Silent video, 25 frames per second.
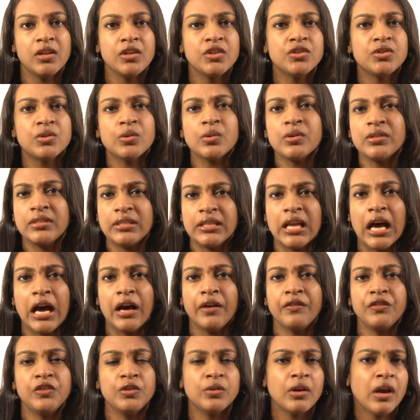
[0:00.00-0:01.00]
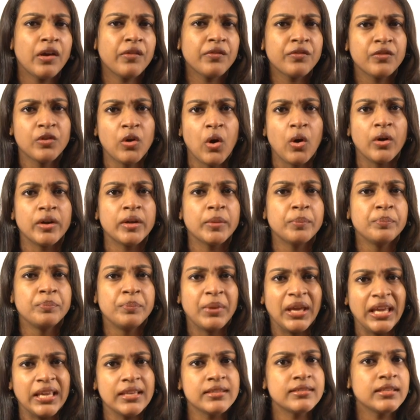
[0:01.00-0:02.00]
So now you have got a
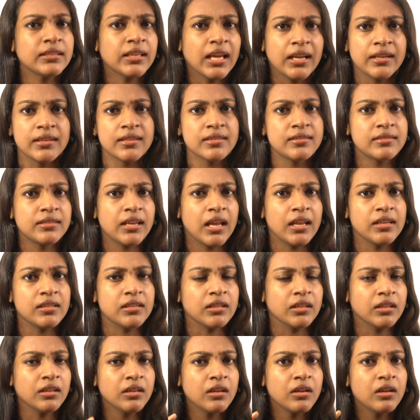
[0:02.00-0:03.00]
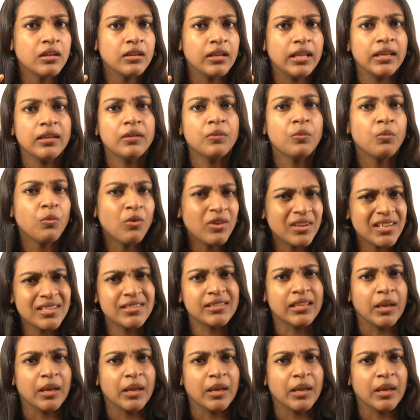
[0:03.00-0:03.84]
basic understanding like what is